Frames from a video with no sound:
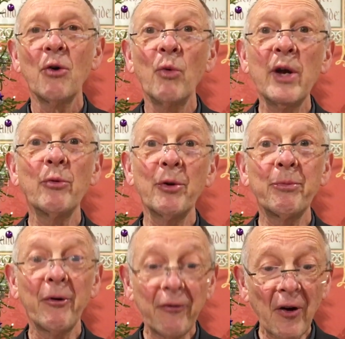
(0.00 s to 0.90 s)
we would
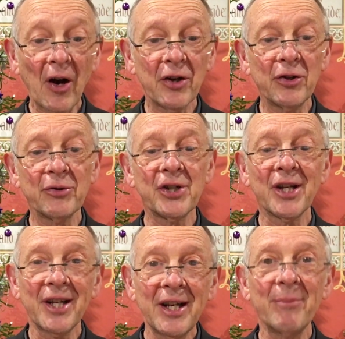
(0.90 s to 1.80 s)
prefer you to
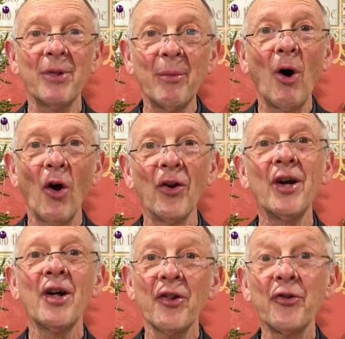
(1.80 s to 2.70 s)
keep them on
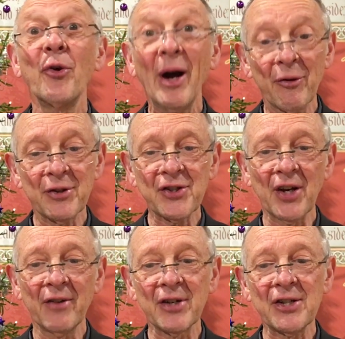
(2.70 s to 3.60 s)
throughout the
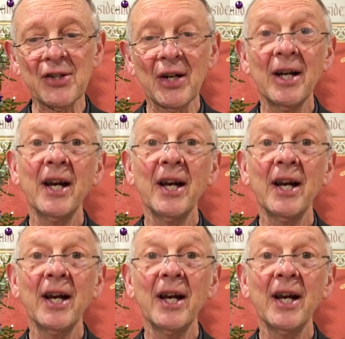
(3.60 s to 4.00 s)
service,